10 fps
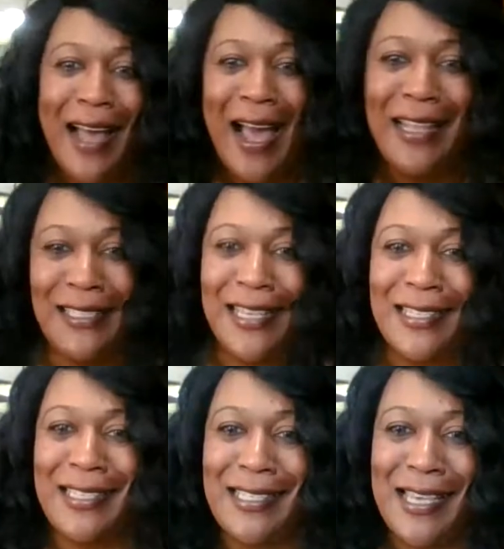I
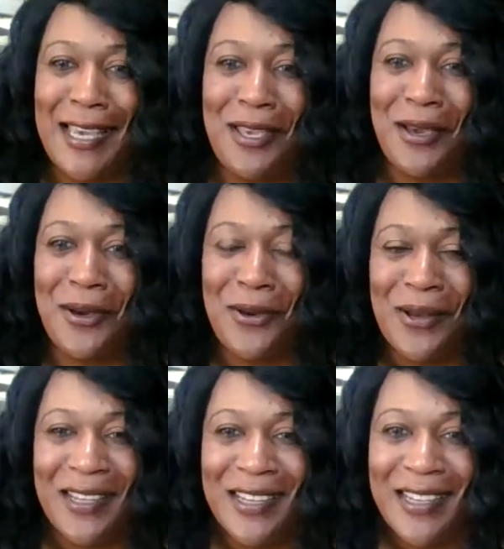didn't see
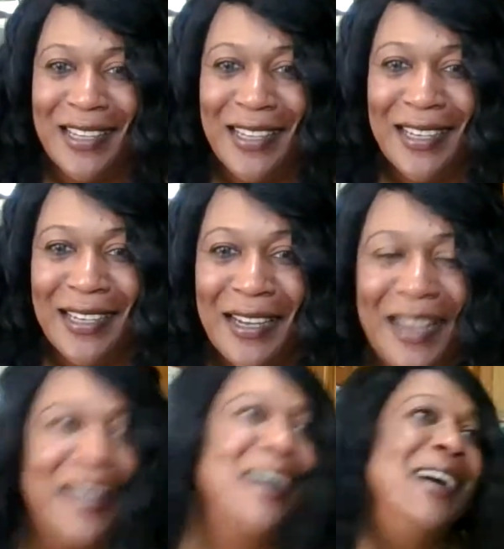
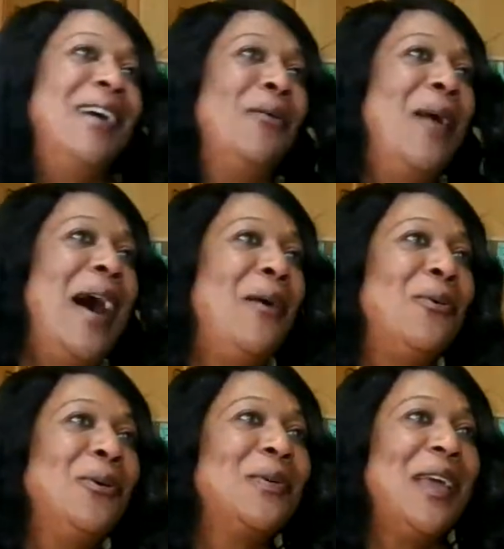you.
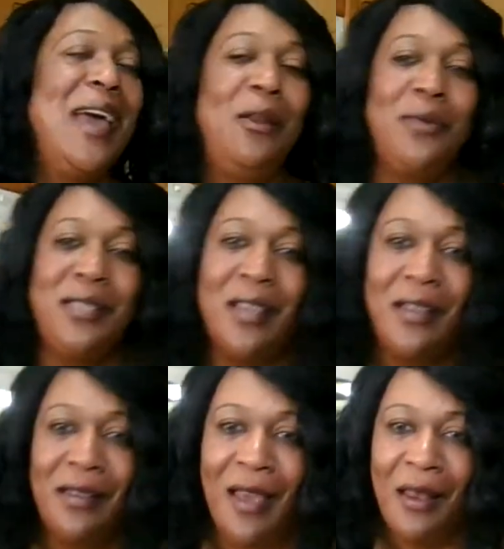Wow. Elwood
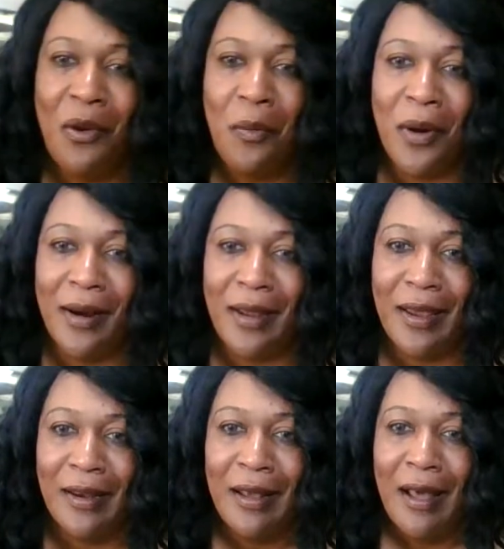said Yellow
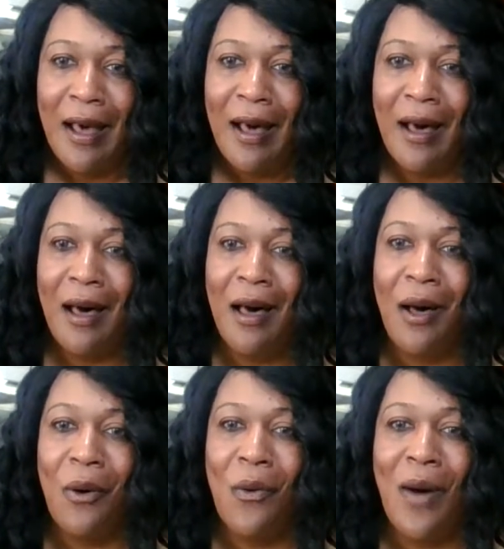Market.
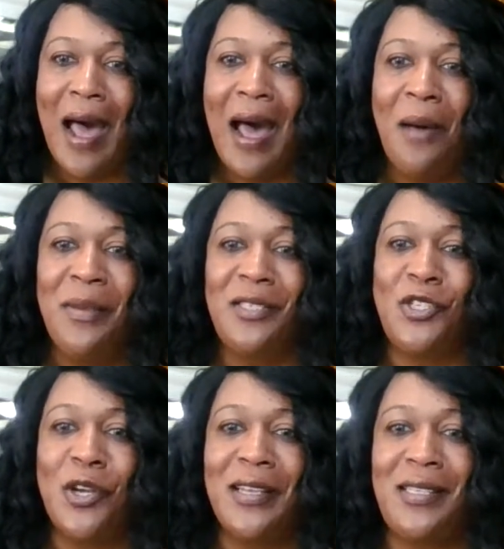Oh, wow. Miss
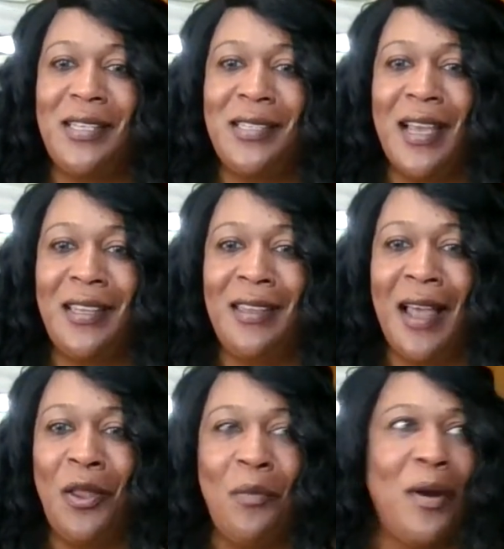Joycey said
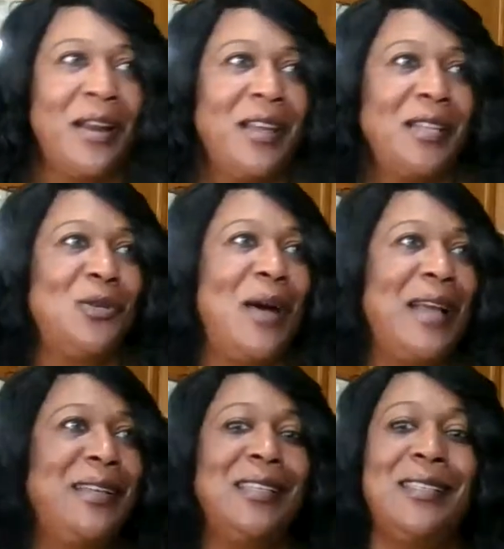Yellow Market too.
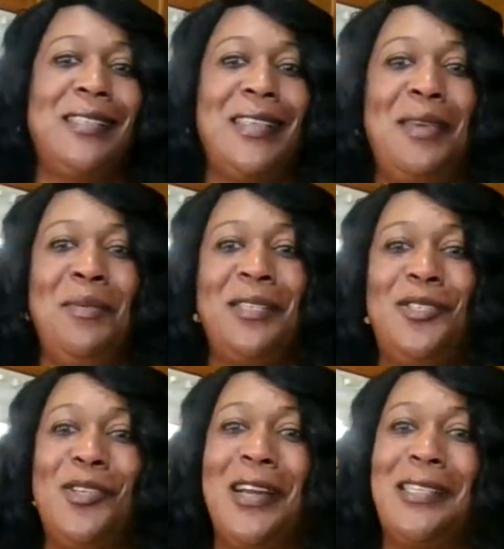I didn't see Miss
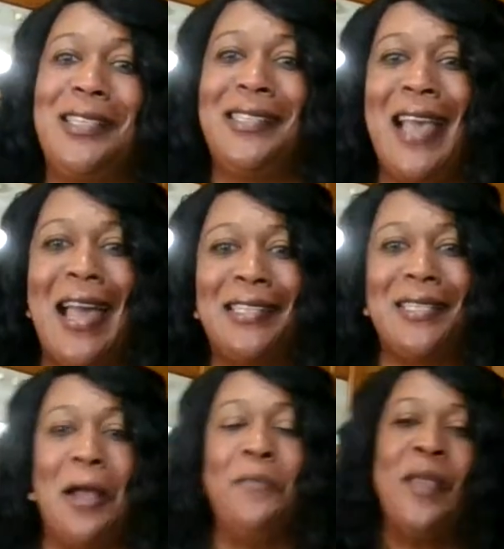Joycey's
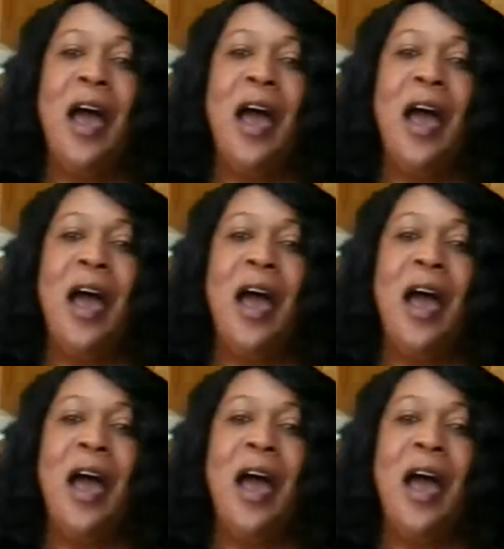answer.